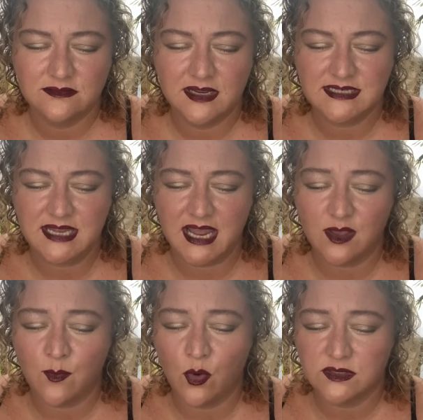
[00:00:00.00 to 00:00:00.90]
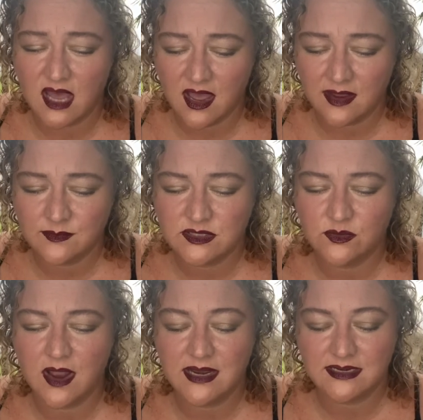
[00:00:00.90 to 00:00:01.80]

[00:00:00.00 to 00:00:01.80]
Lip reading: and take more time to write